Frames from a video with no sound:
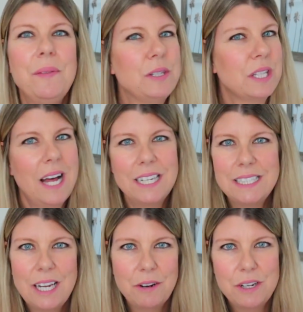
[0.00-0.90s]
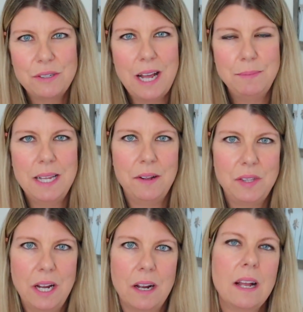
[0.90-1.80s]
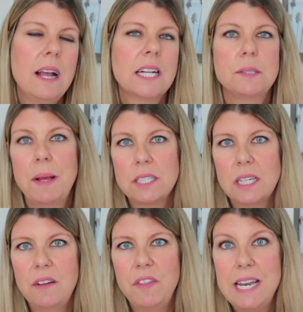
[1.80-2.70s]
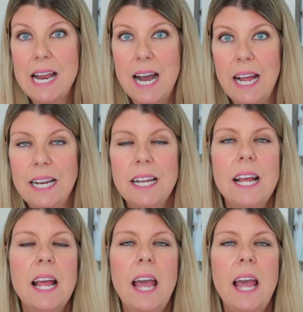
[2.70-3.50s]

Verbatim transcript: There's a lot of stereotypes out there, especially of the 9,